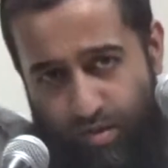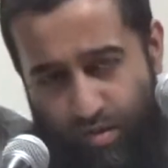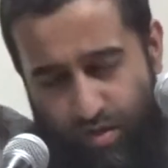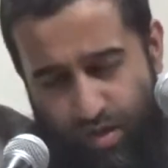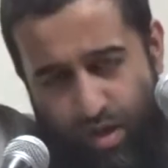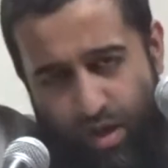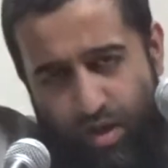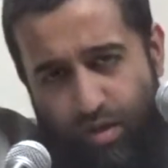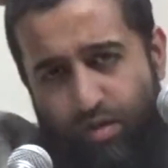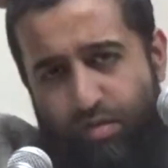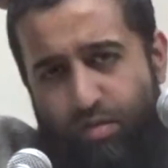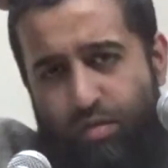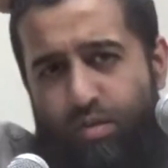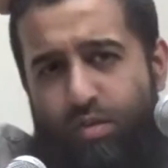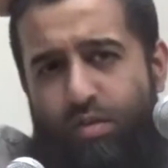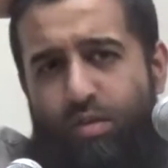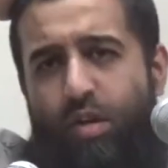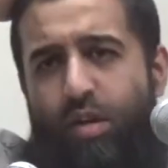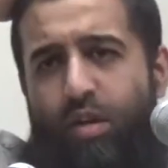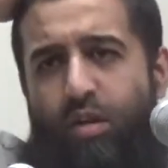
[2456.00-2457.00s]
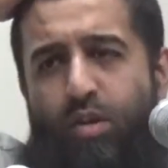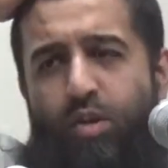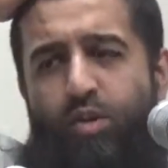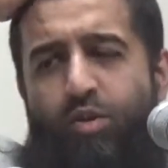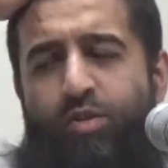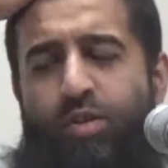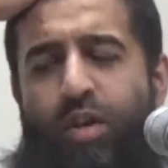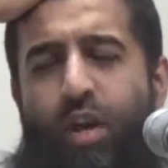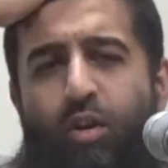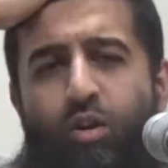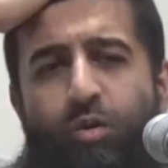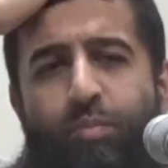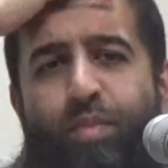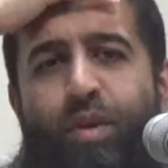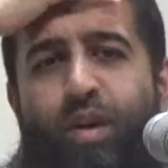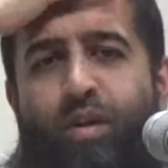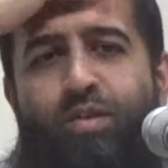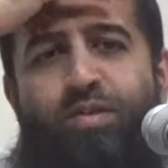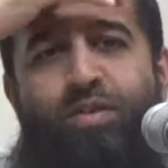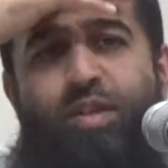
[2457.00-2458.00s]
Yeah. You should tell your
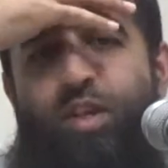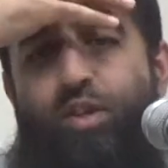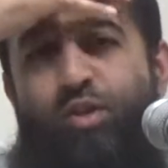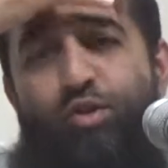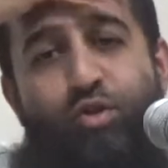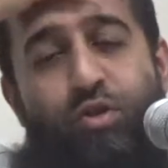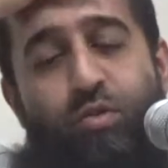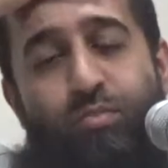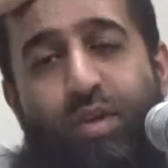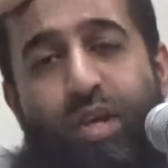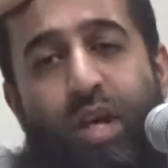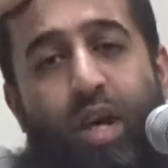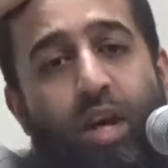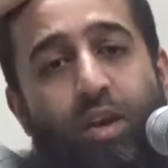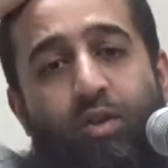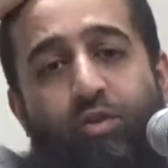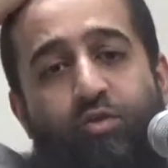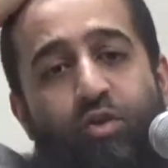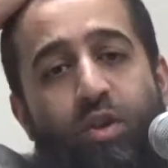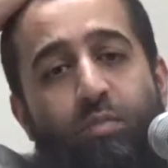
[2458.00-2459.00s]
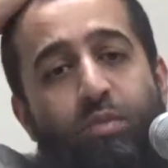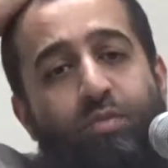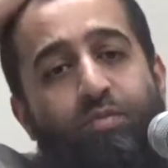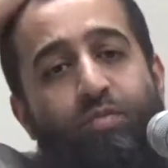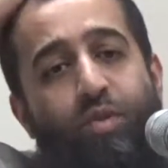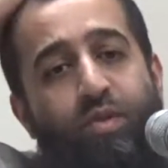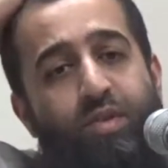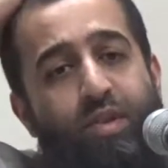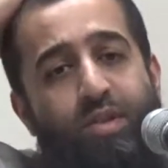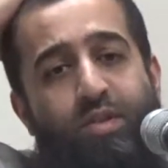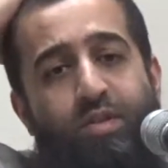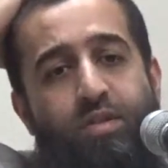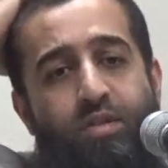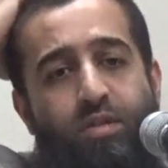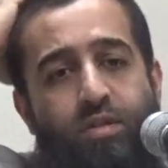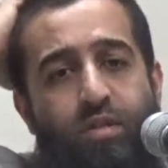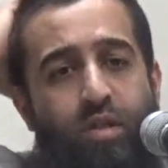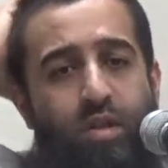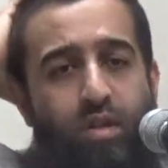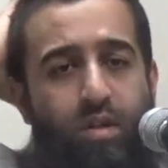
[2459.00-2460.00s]
parents that you shouldn't be getting in trouble for
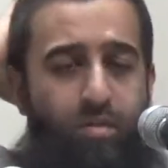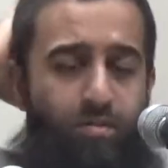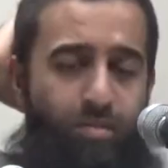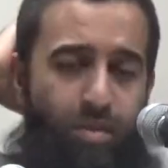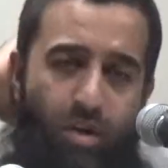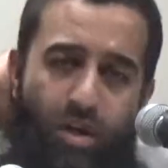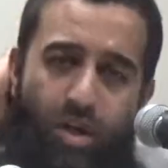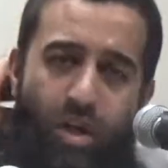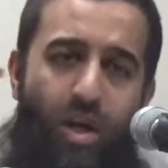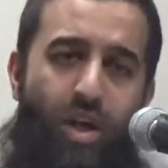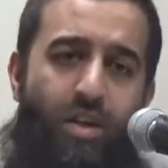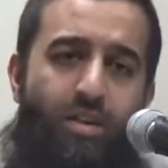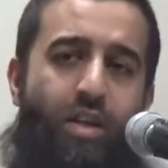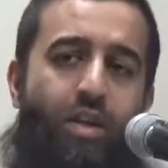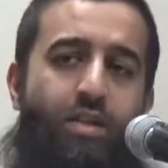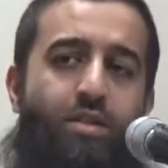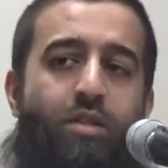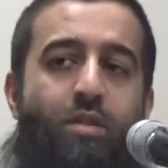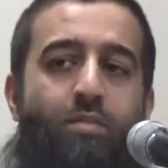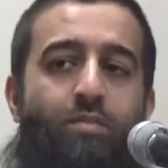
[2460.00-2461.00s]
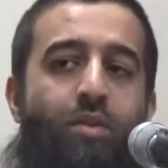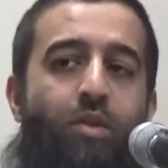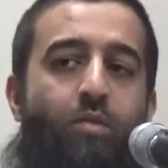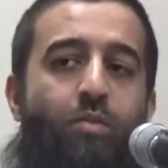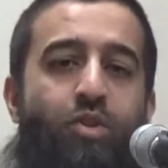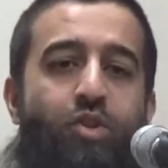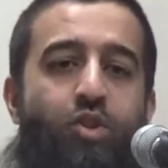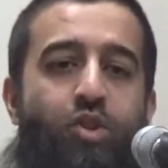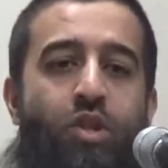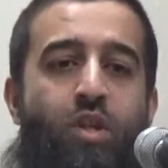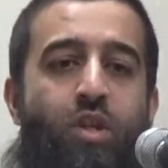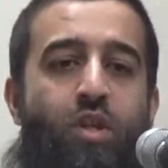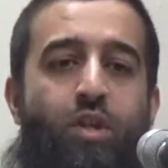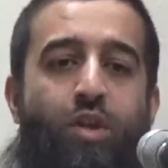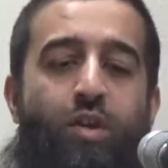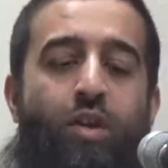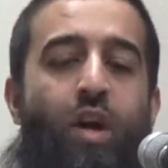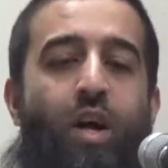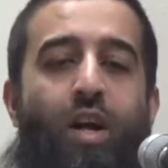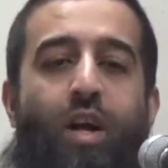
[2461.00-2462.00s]
this, okay? And that is something which
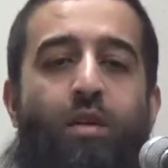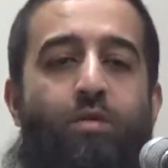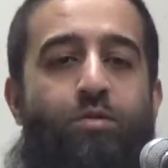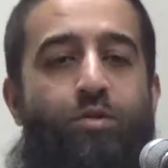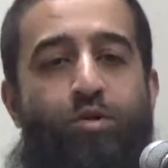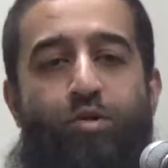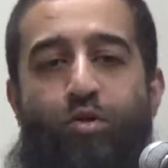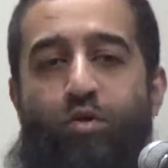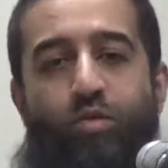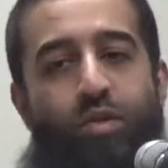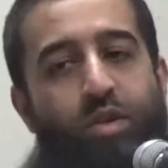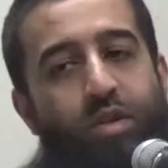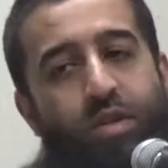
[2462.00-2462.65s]
you're not allowed to do